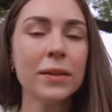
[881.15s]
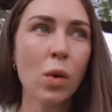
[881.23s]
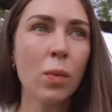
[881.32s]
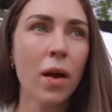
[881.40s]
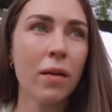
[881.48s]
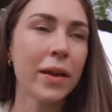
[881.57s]
I will
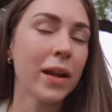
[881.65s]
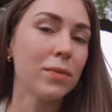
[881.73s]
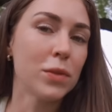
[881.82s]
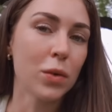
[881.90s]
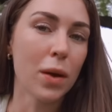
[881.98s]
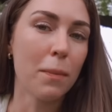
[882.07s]
probably end
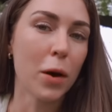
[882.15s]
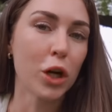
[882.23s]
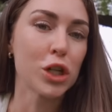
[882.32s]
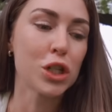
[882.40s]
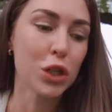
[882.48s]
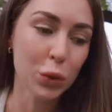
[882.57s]
up doing a
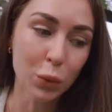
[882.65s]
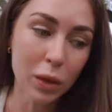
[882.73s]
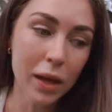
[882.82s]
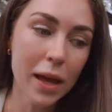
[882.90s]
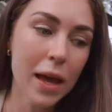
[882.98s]
part 2